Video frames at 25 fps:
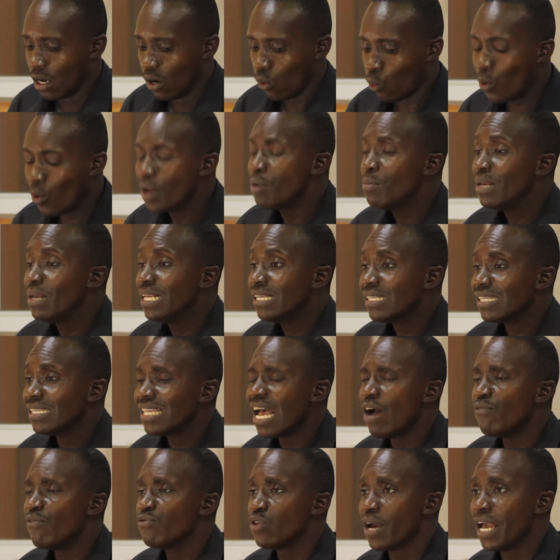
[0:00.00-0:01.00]
When we
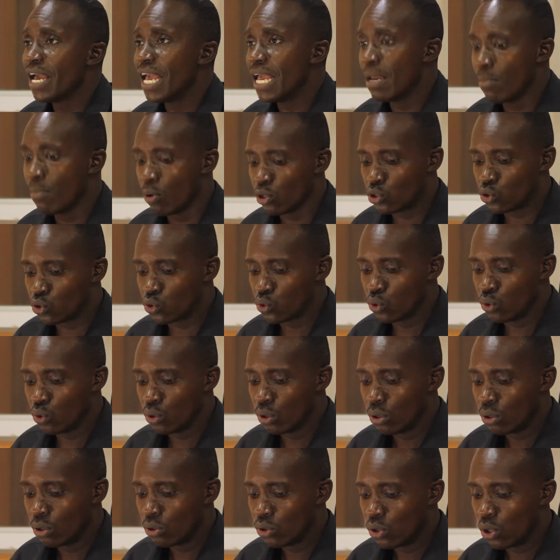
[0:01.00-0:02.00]
serve, you are able to
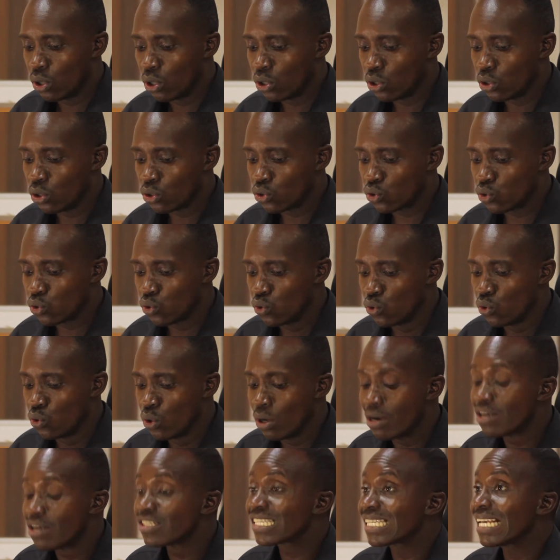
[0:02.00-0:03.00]

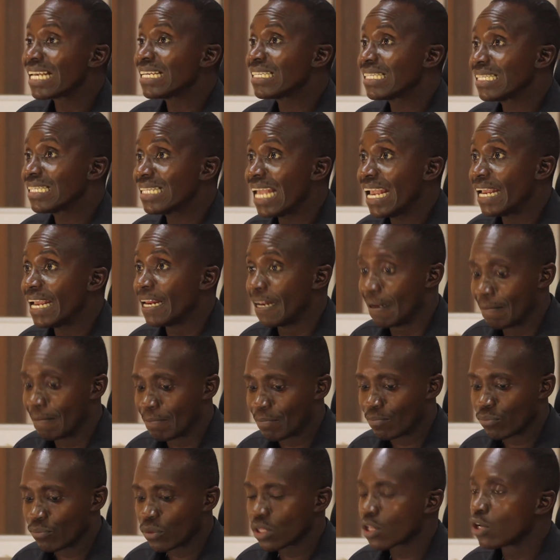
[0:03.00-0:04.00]
sustain
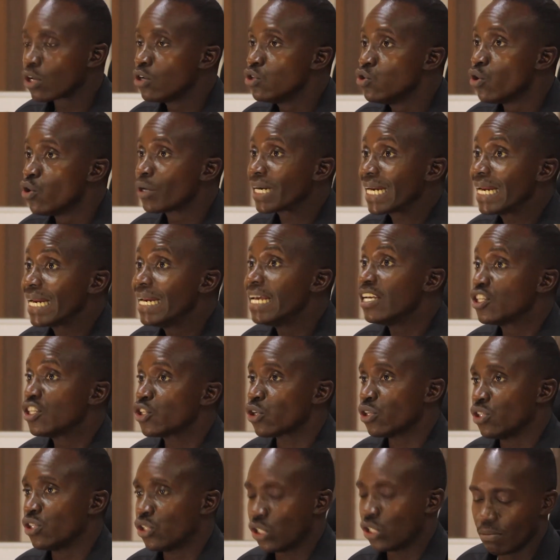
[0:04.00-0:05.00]
your
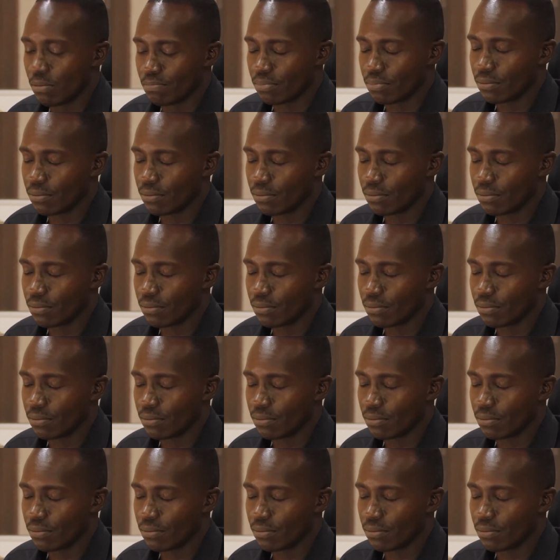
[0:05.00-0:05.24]
relationship.